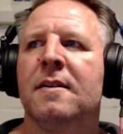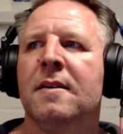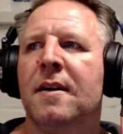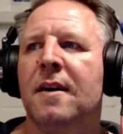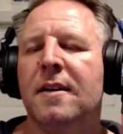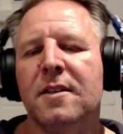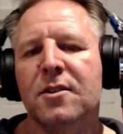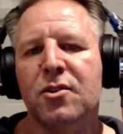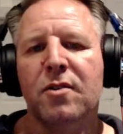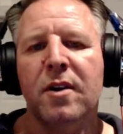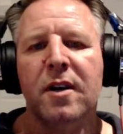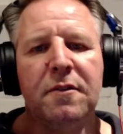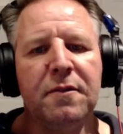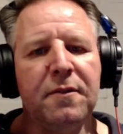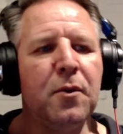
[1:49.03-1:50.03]
I had this
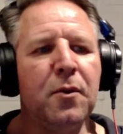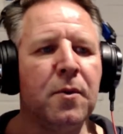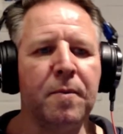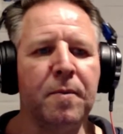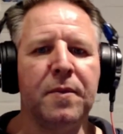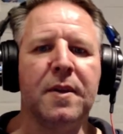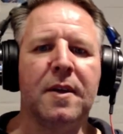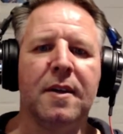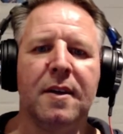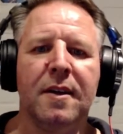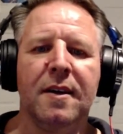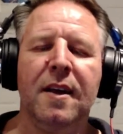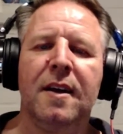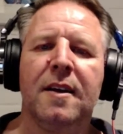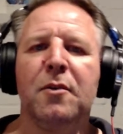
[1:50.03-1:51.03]
train of thought.
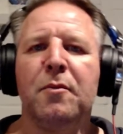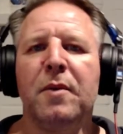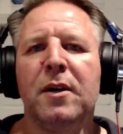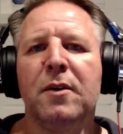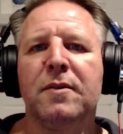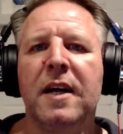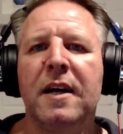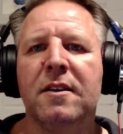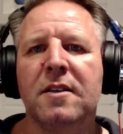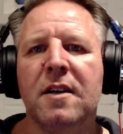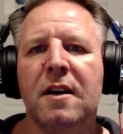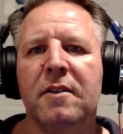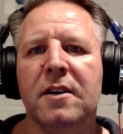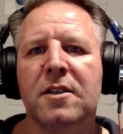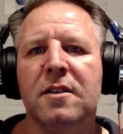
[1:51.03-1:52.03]
Yeah, and you went off down the
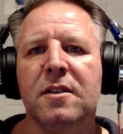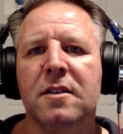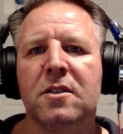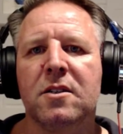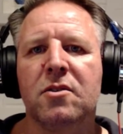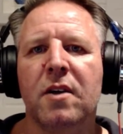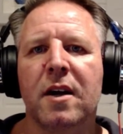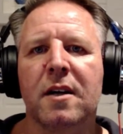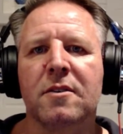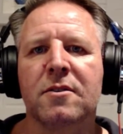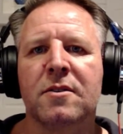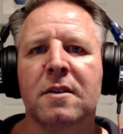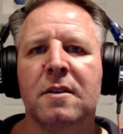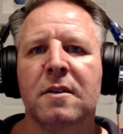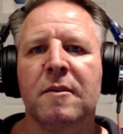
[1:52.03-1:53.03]
direction of the
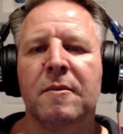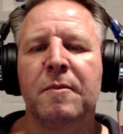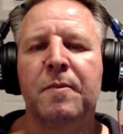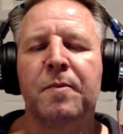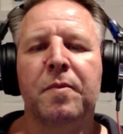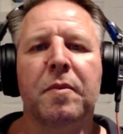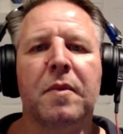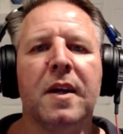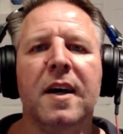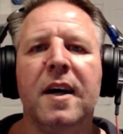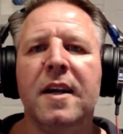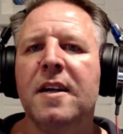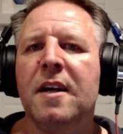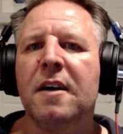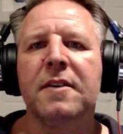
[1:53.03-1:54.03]
tracks.
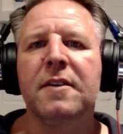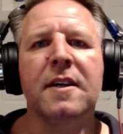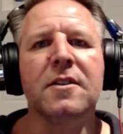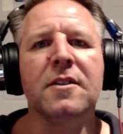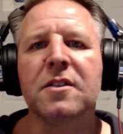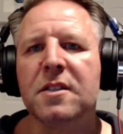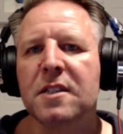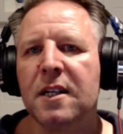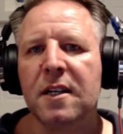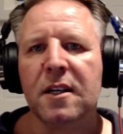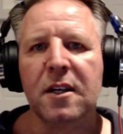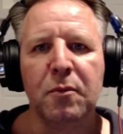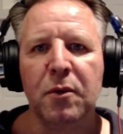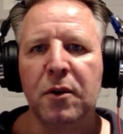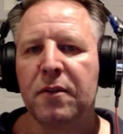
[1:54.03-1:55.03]
And nothing could steer
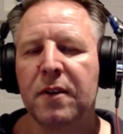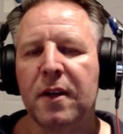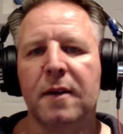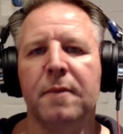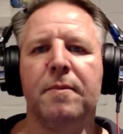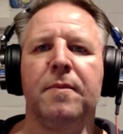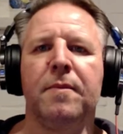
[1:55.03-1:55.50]
you off that.